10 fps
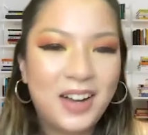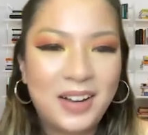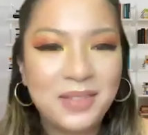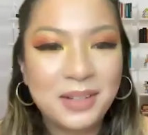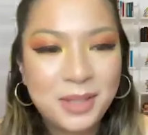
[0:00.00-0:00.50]

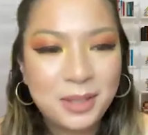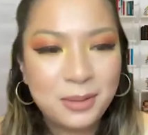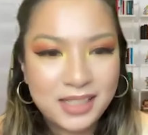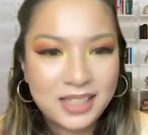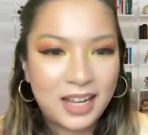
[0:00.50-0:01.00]
I'm
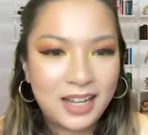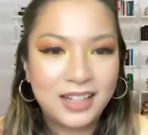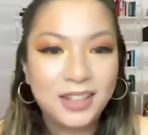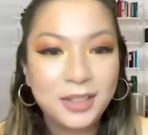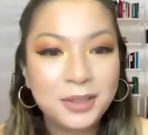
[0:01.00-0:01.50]
super
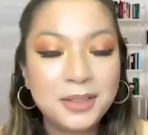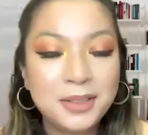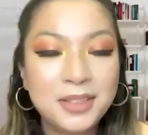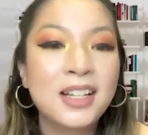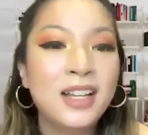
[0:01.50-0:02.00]
excited
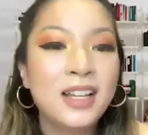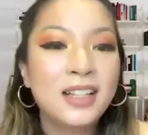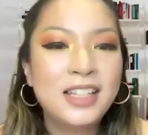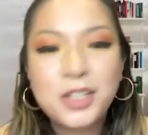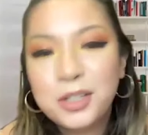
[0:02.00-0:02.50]
to
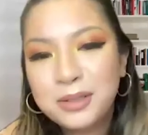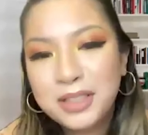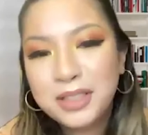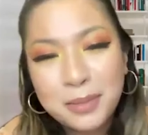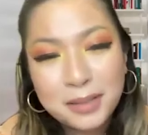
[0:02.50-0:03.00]
teach you a
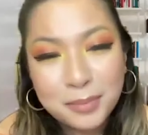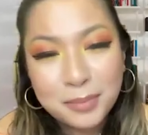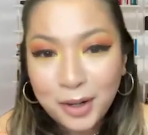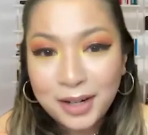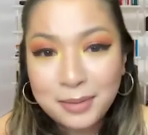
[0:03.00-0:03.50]
little bit
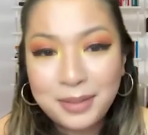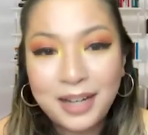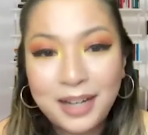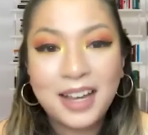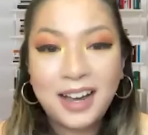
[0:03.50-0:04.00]
more
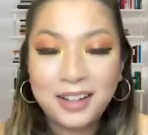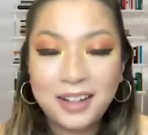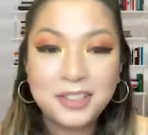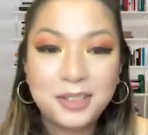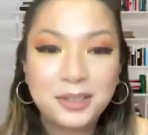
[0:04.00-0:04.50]
about
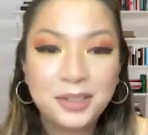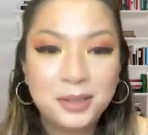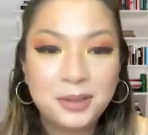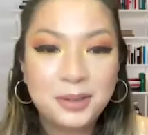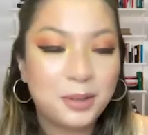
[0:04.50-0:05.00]
how to
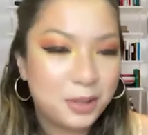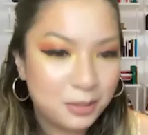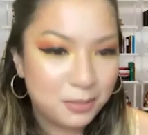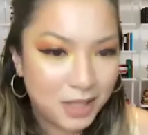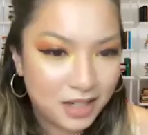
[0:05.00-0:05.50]
use
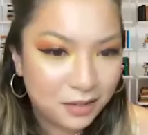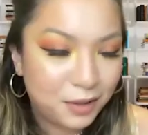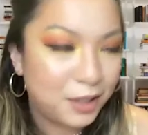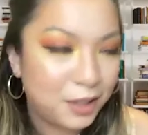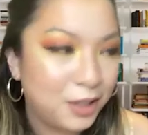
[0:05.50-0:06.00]
social media
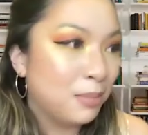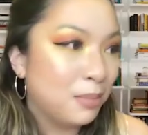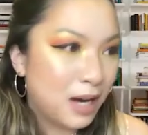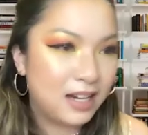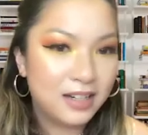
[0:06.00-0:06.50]
for your
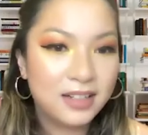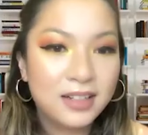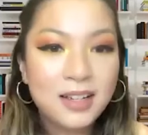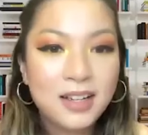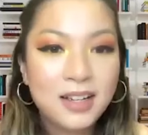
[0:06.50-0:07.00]
brand.
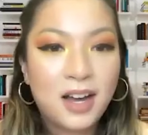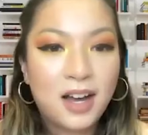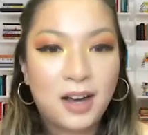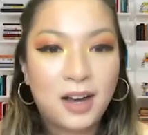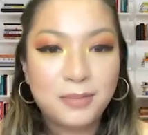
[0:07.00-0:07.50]

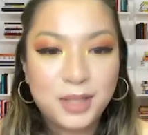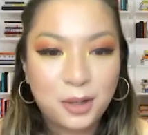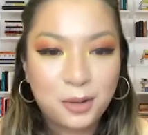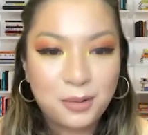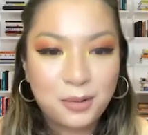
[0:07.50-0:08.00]

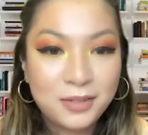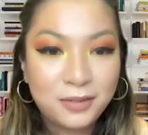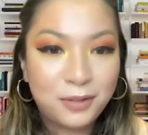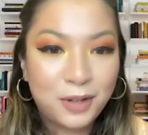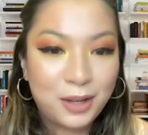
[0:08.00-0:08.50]
So
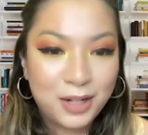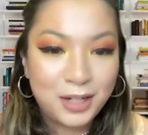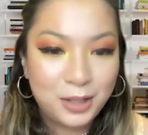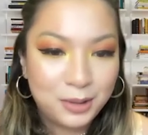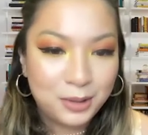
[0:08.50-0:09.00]
without further
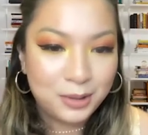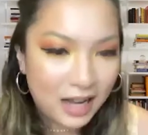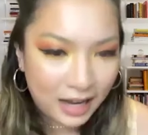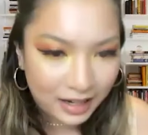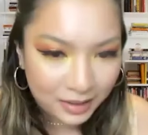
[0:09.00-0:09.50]
ado,
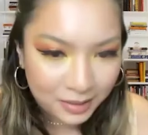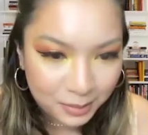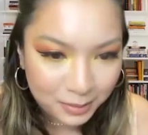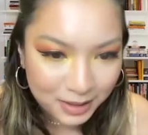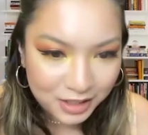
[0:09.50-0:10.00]
I
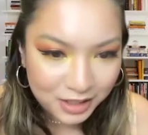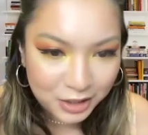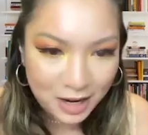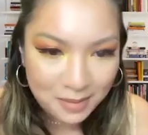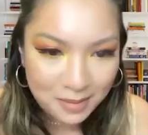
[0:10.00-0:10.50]
will
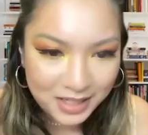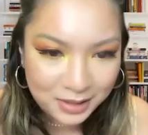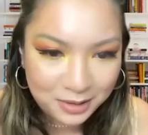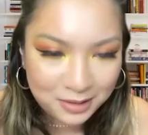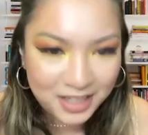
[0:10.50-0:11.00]
share my
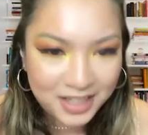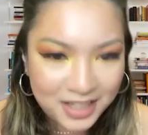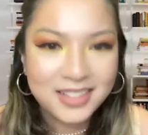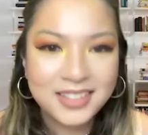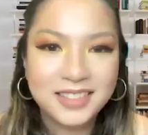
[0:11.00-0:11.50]

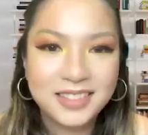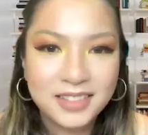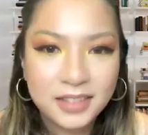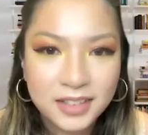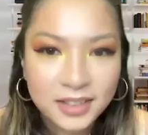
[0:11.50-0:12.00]
screen.
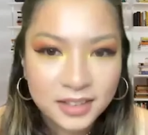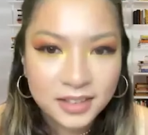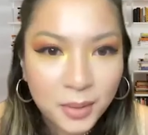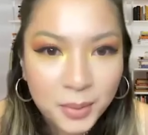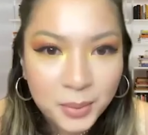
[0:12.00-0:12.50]

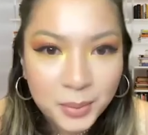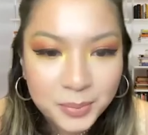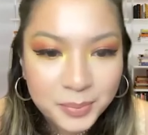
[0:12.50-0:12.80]
Oh.